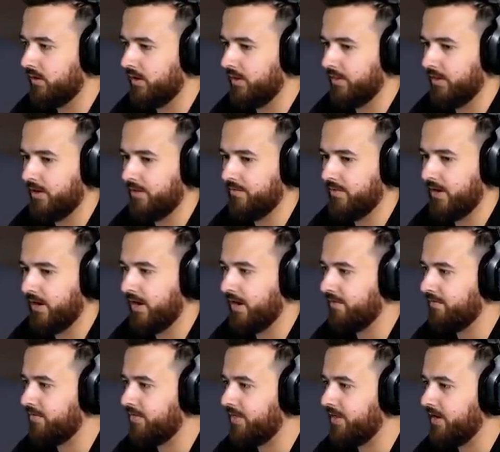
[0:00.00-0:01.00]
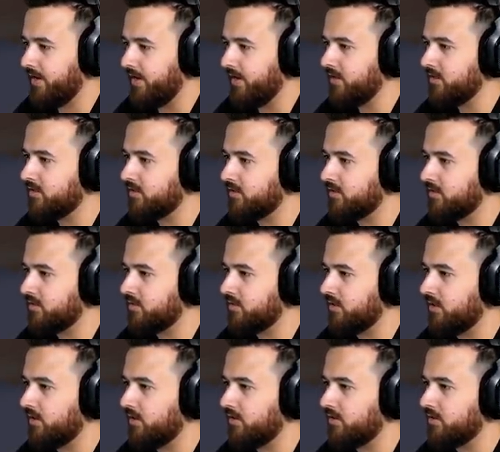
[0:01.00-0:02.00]
And then if I have this,
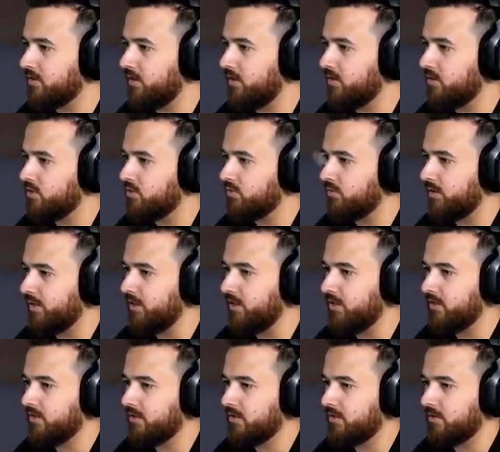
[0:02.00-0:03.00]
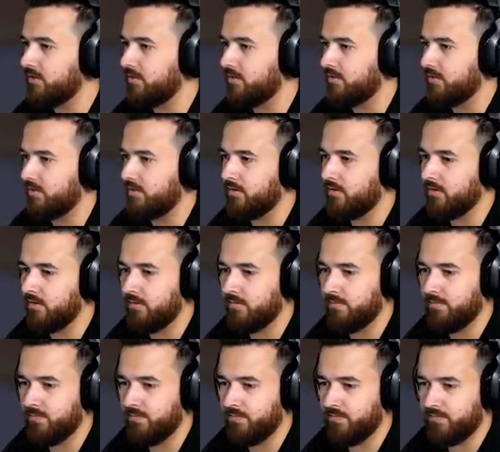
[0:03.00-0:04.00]
so let's go drink.
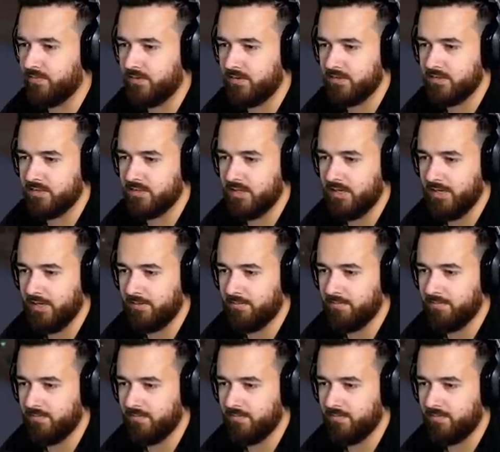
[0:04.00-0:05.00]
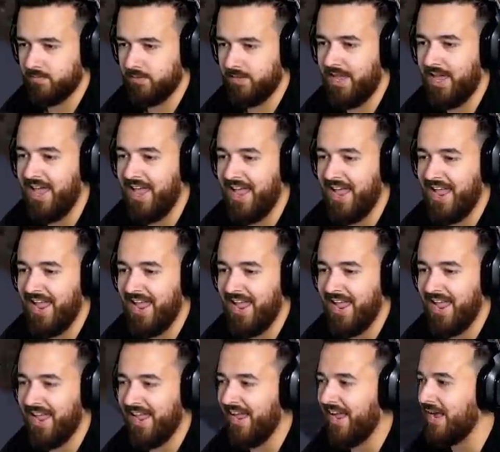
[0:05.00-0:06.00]
Let's see.
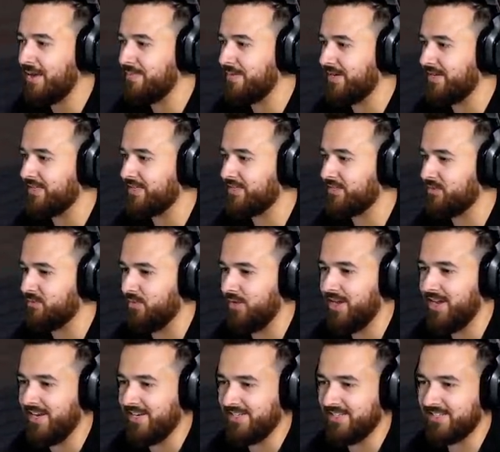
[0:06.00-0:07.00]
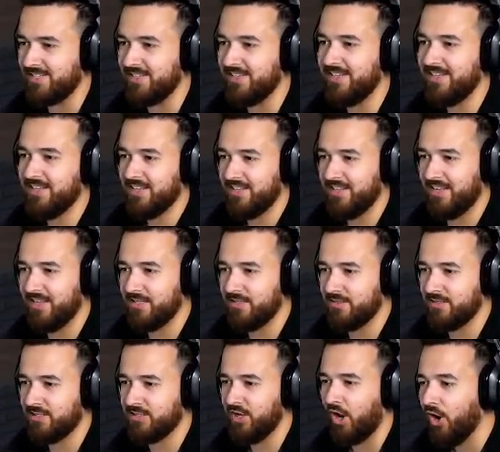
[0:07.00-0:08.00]
Yeah, happy, sweet. That's
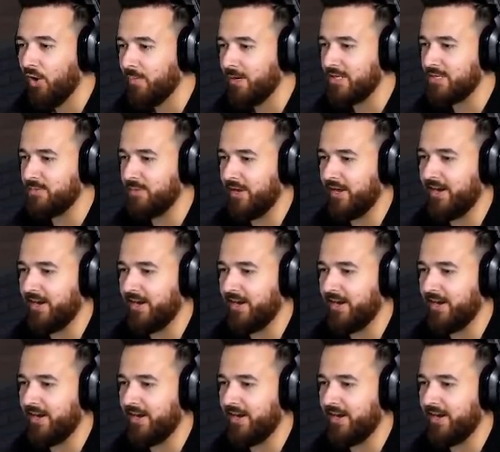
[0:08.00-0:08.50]
so much